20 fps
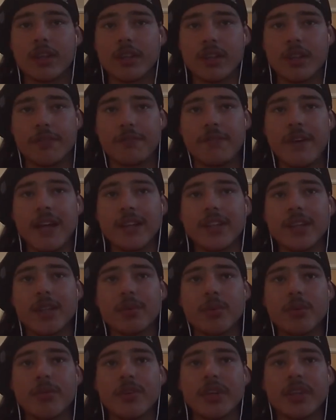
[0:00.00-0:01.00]
The fact that the
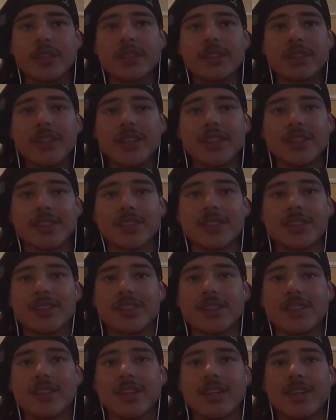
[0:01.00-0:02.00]
movie
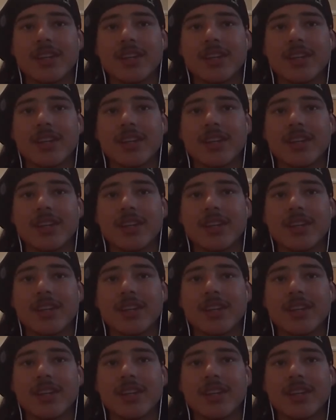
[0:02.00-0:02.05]
exists.